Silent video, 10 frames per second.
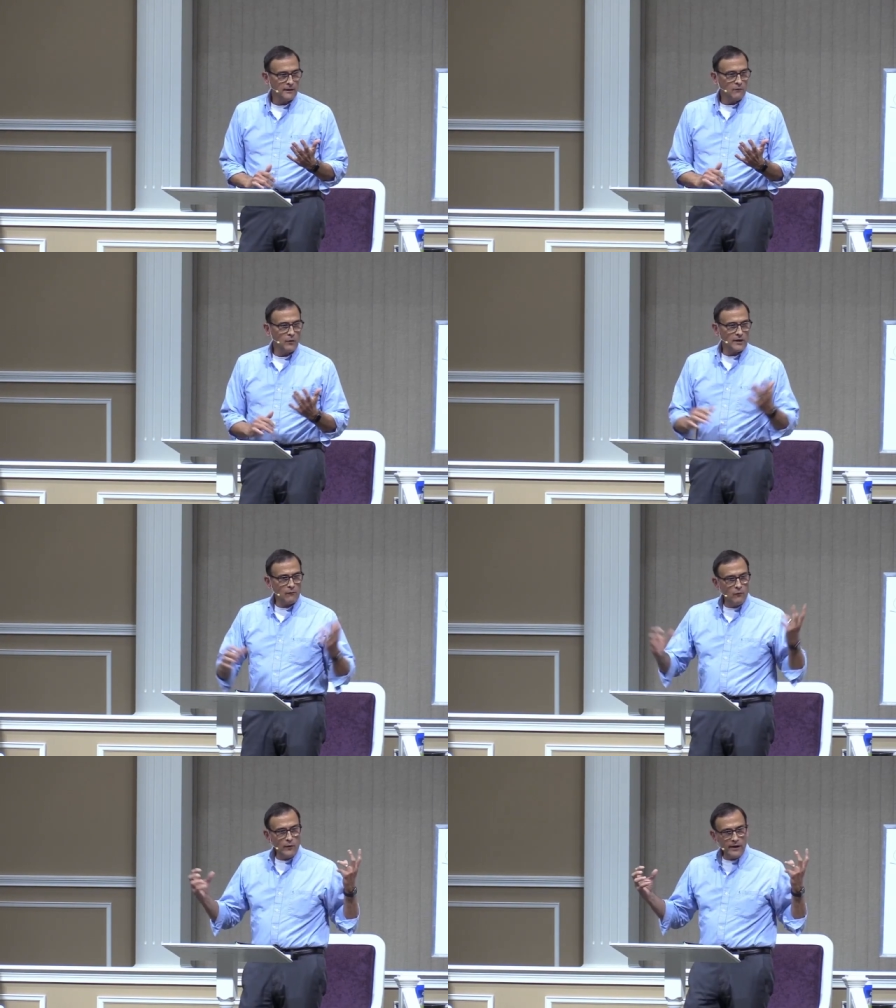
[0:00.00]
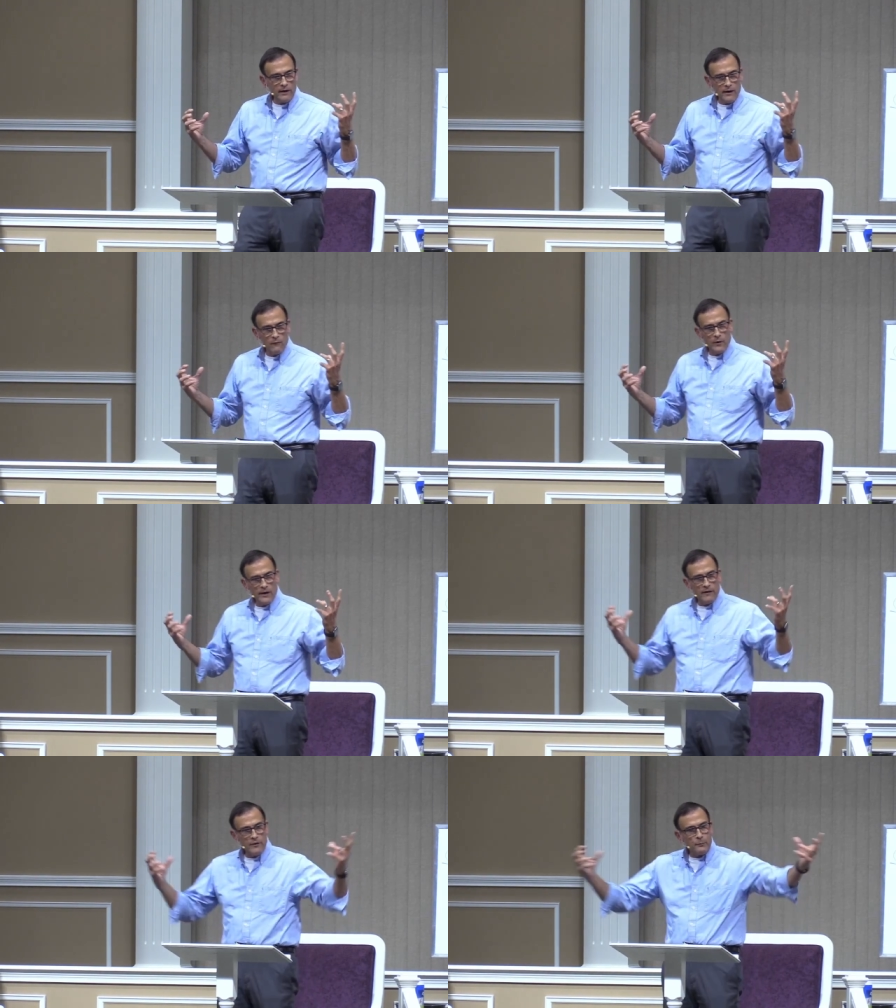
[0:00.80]
What, where,
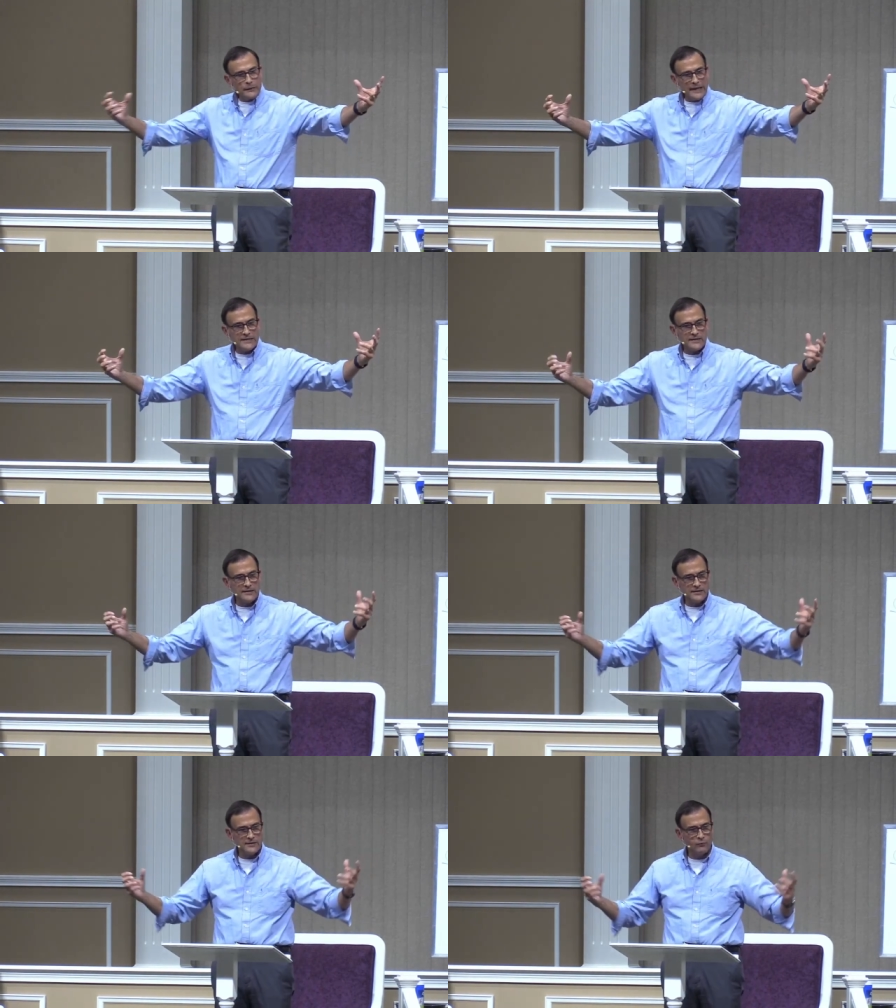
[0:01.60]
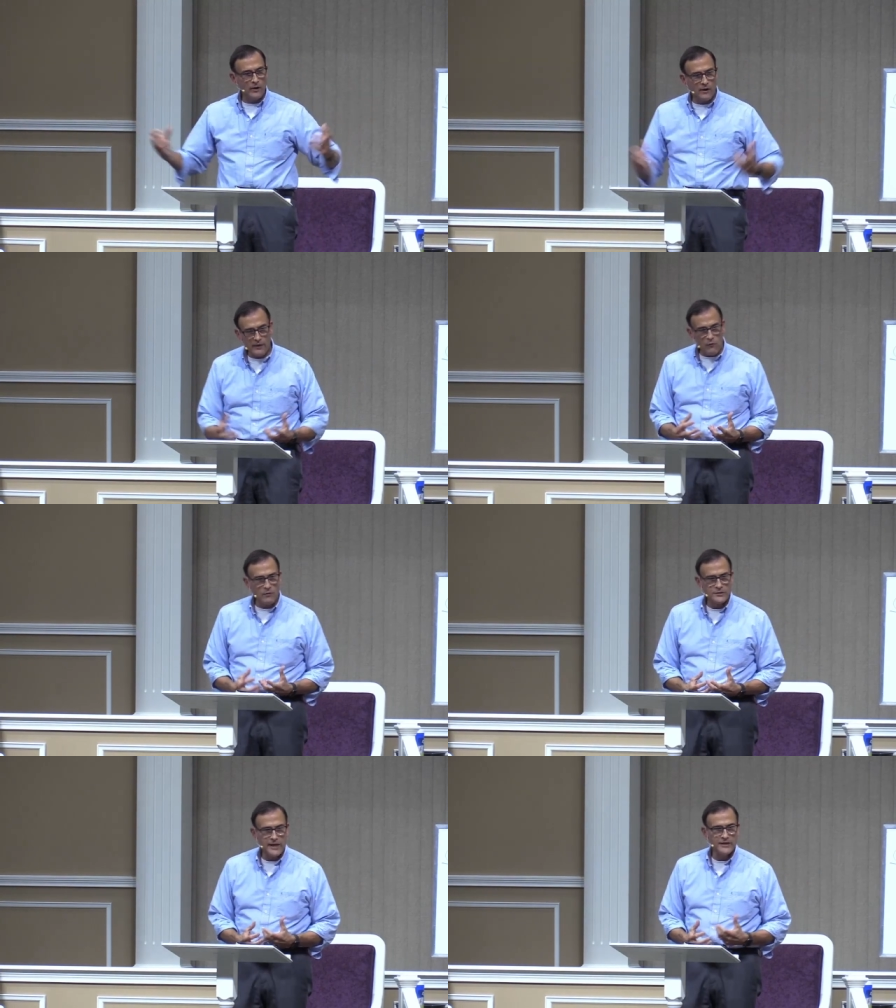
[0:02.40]
where are the places? Where are the
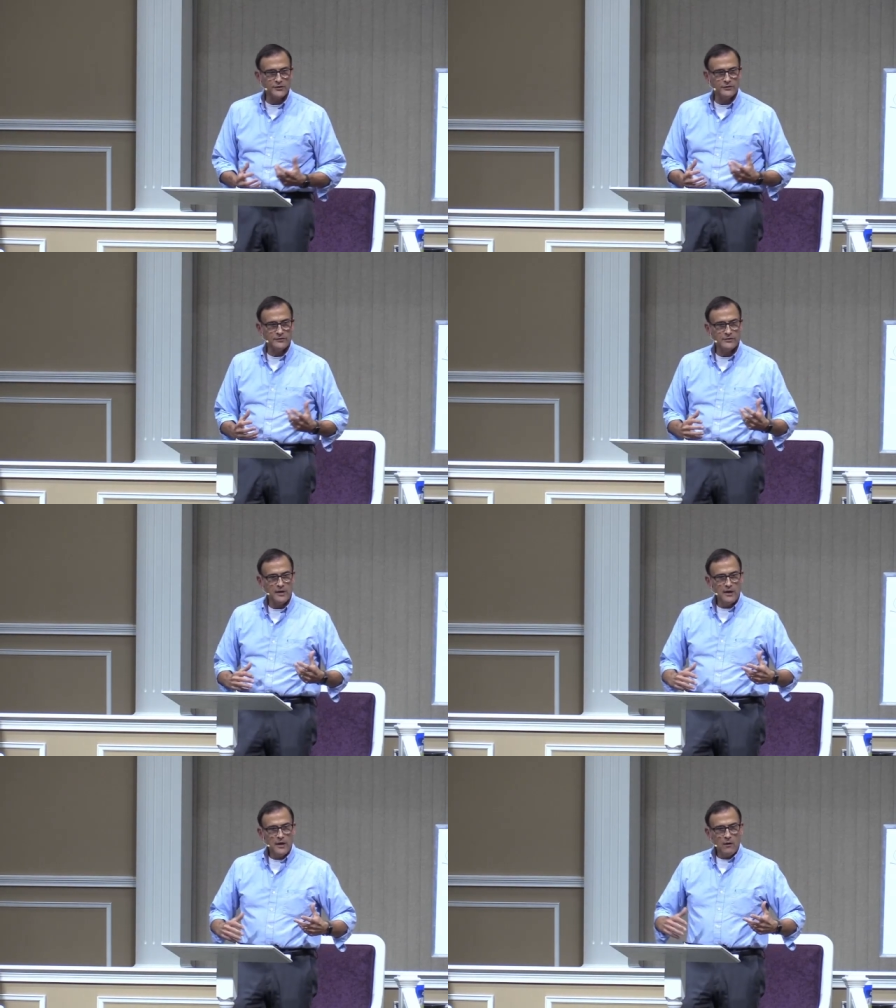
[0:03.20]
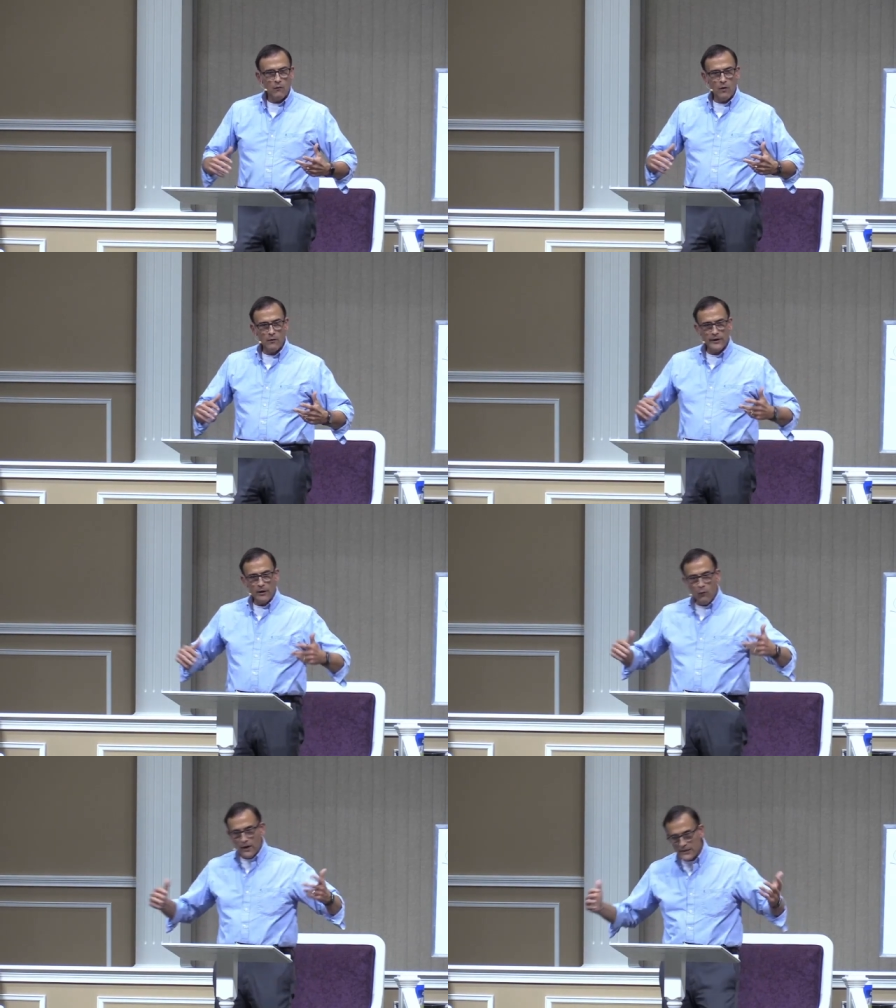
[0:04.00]
quotations? Well, you
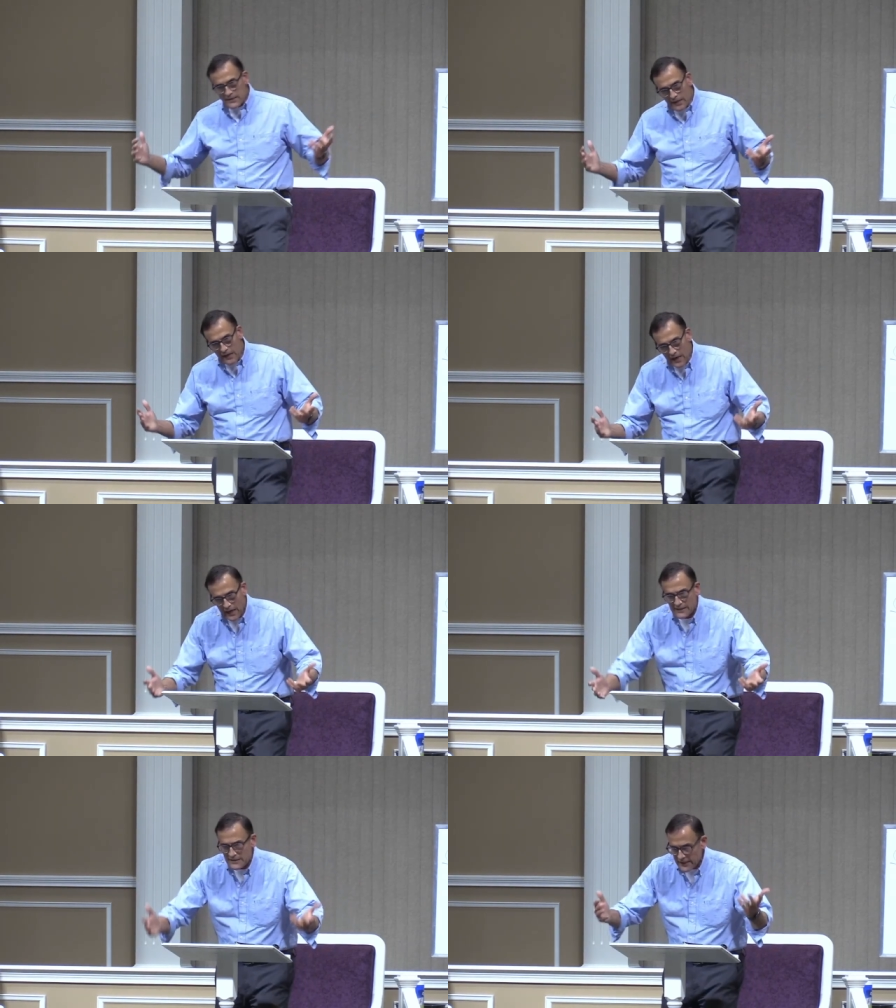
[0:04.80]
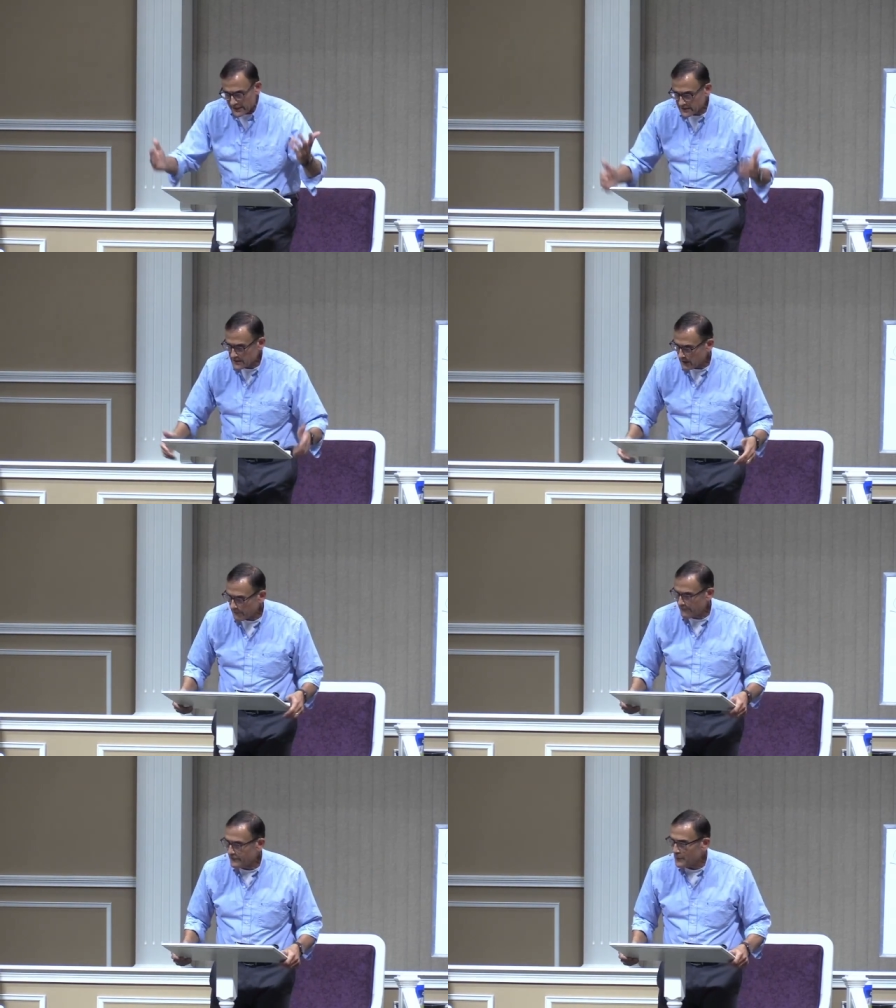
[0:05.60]
know, what is the context
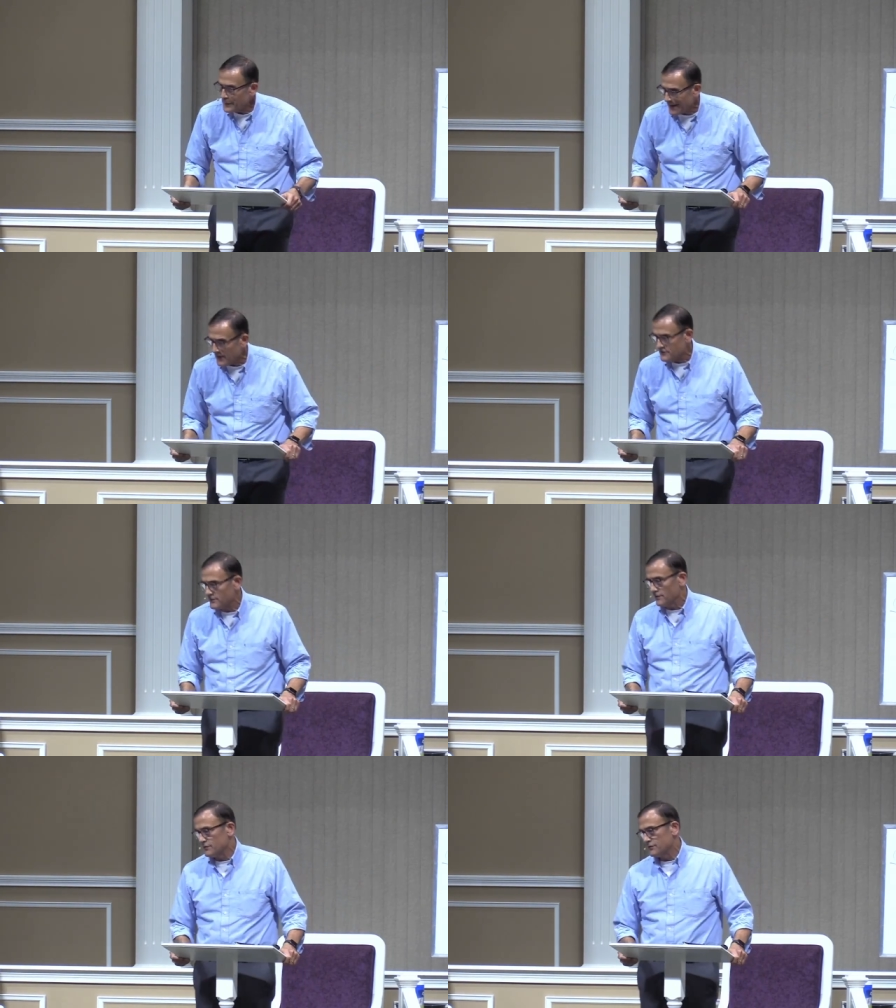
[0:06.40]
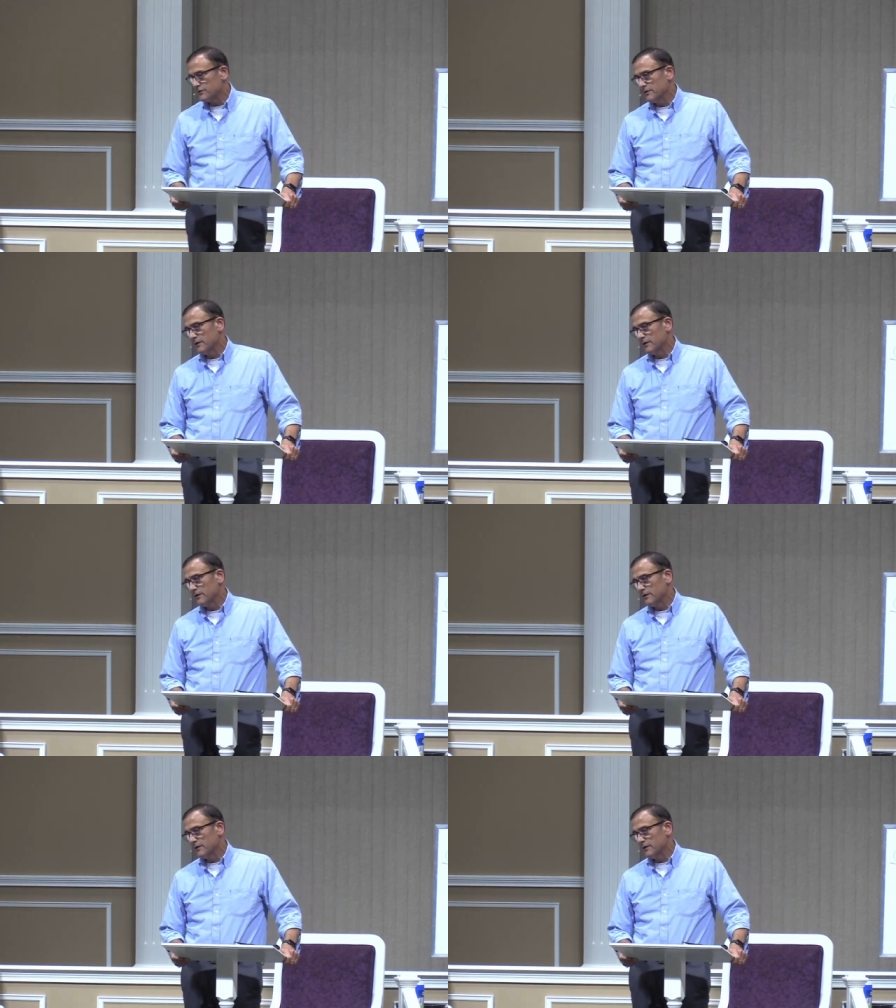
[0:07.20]
of the passage?